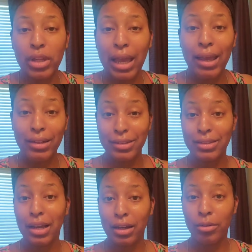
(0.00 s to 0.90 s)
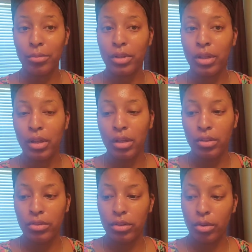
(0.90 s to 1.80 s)
at a time.
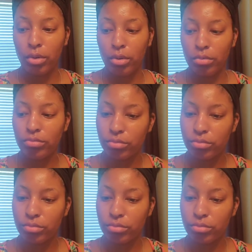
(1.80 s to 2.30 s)
So